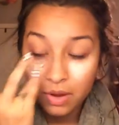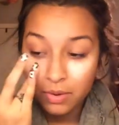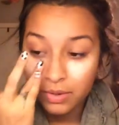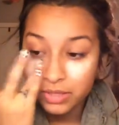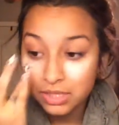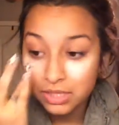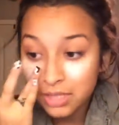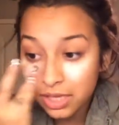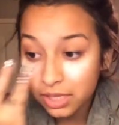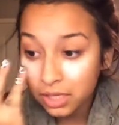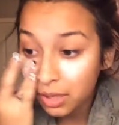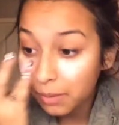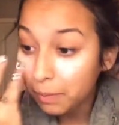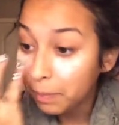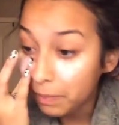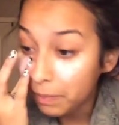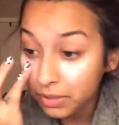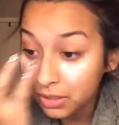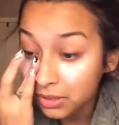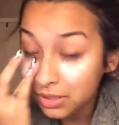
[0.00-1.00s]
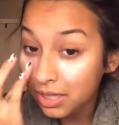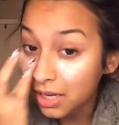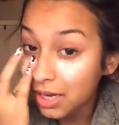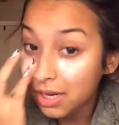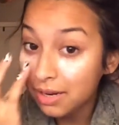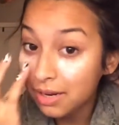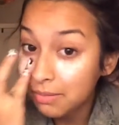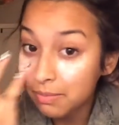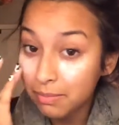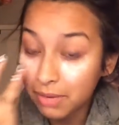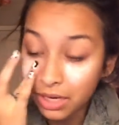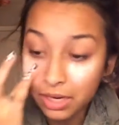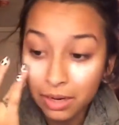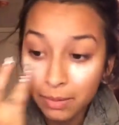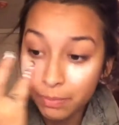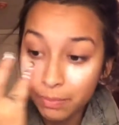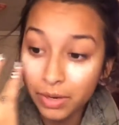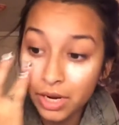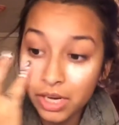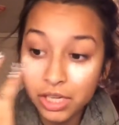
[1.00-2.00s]
which is like your built-in
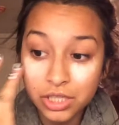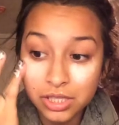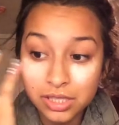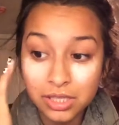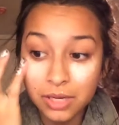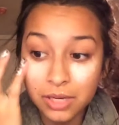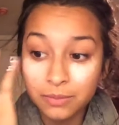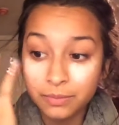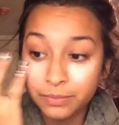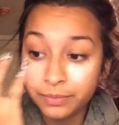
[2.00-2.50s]
makeup brush.